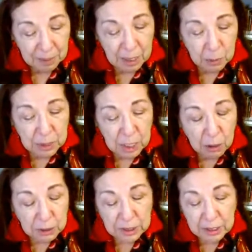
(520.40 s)
and we
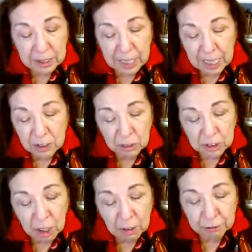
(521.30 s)
hosted an annual
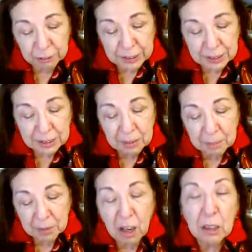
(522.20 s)
conference
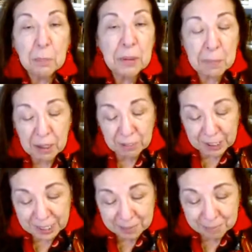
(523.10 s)
called
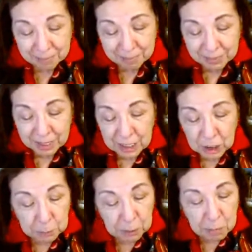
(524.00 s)
Primavera
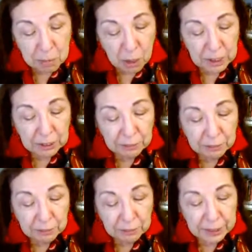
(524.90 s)
to promote and
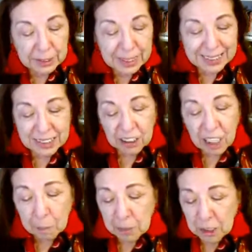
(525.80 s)
recognize the
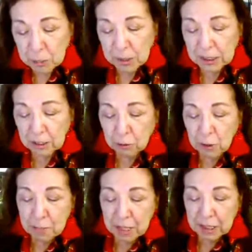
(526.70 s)
accomplishments of
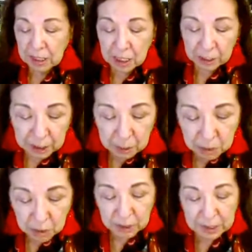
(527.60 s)
women in our
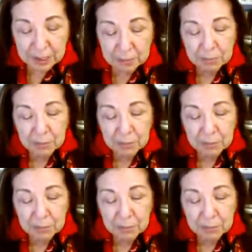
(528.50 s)
community.